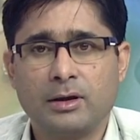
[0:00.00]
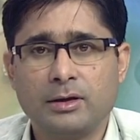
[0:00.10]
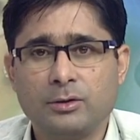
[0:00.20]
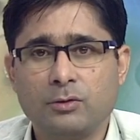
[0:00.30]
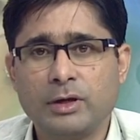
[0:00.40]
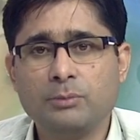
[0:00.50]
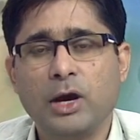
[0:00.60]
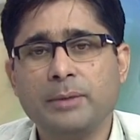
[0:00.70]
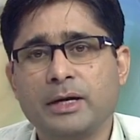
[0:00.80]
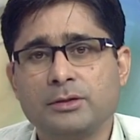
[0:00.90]
a you know very
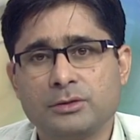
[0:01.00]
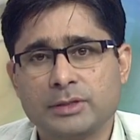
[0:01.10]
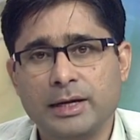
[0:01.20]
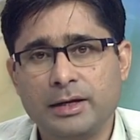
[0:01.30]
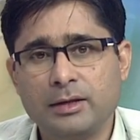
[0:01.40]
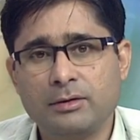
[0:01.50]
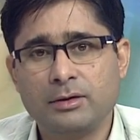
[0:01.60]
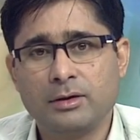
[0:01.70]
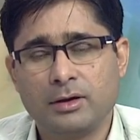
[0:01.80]
vibrant society